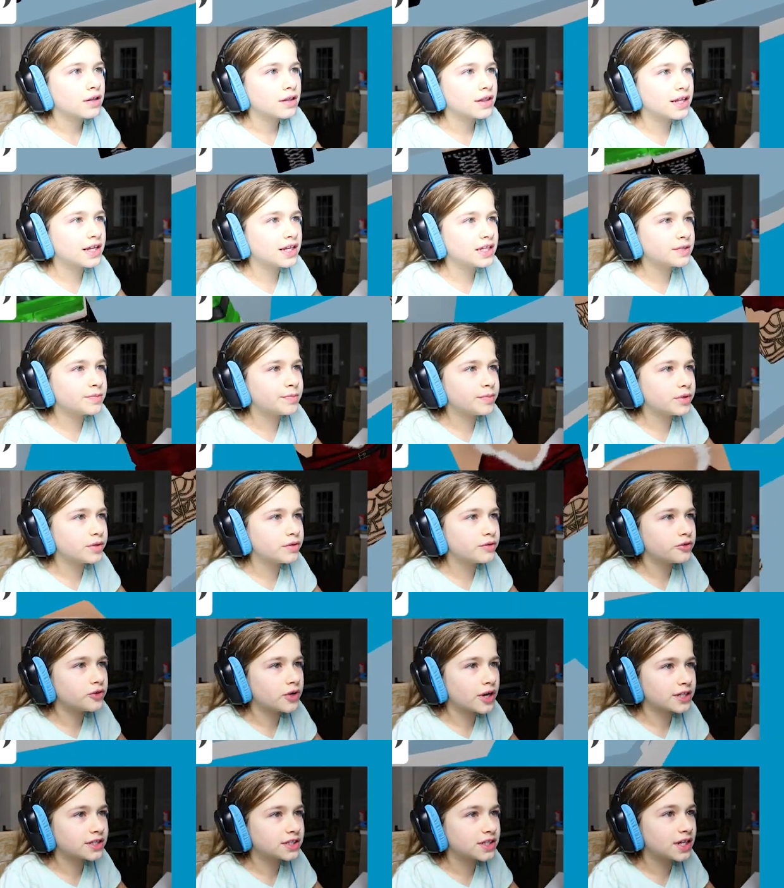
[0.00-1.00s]
this blue
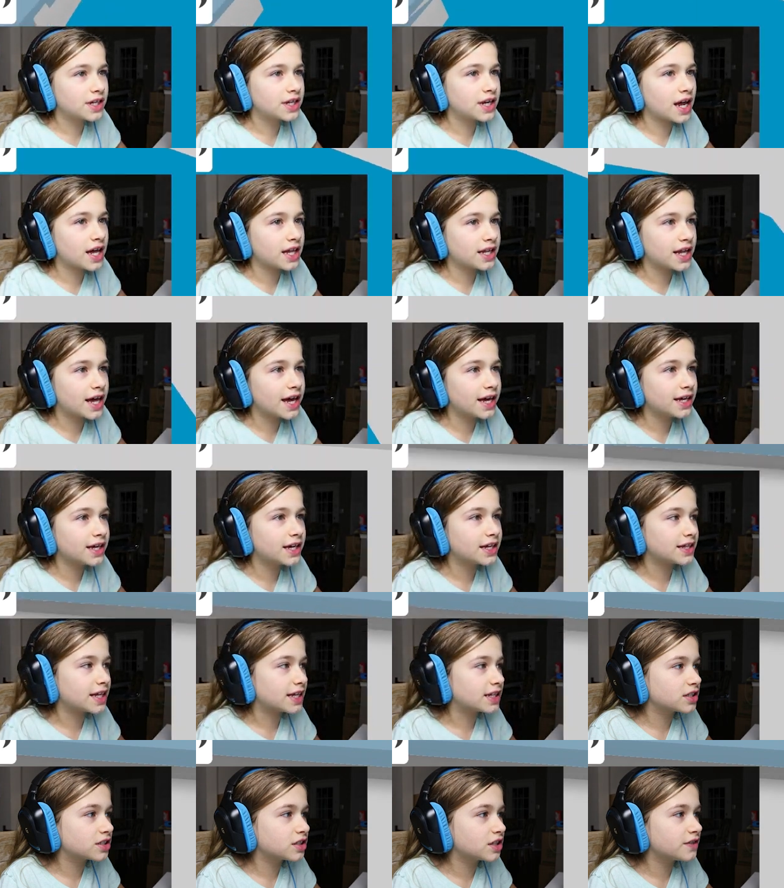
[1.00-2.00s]
dress and I like it.
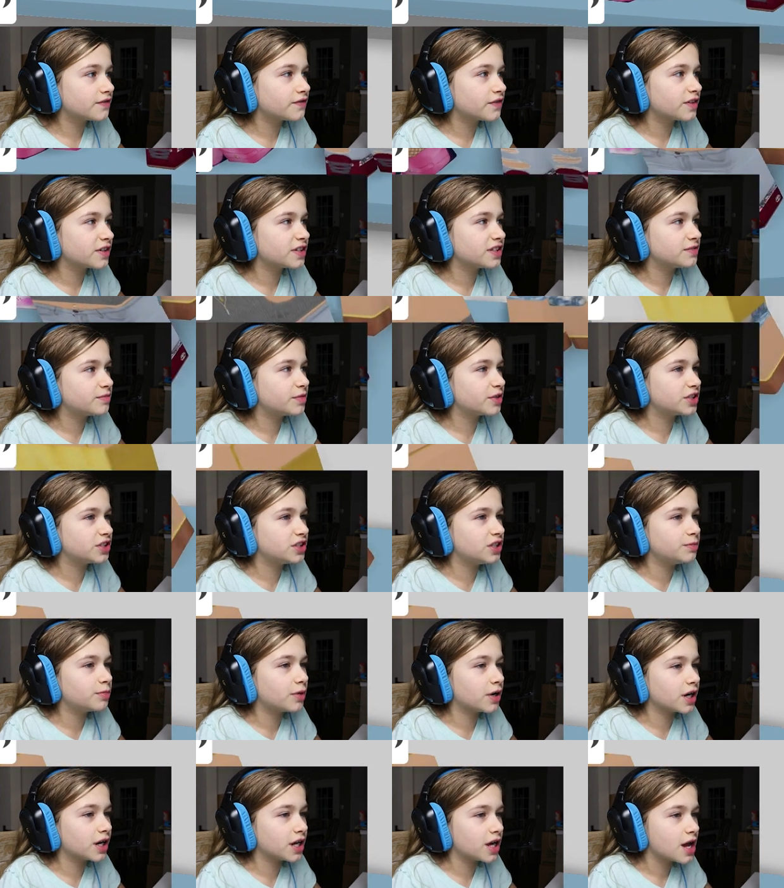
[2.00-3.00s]
That's good for bridge tea
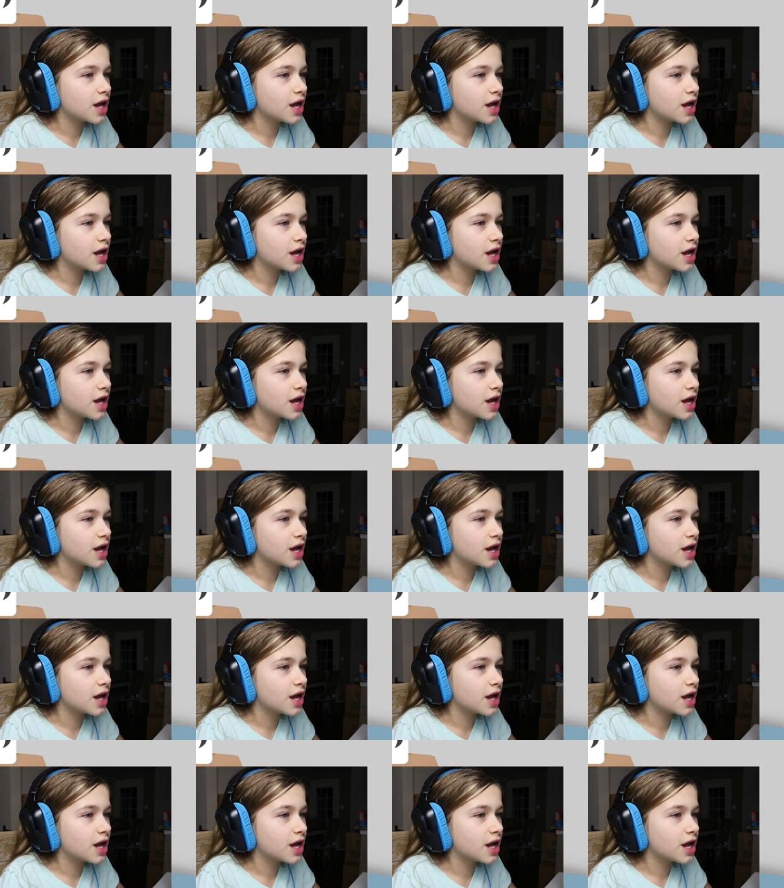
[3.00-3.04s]
party.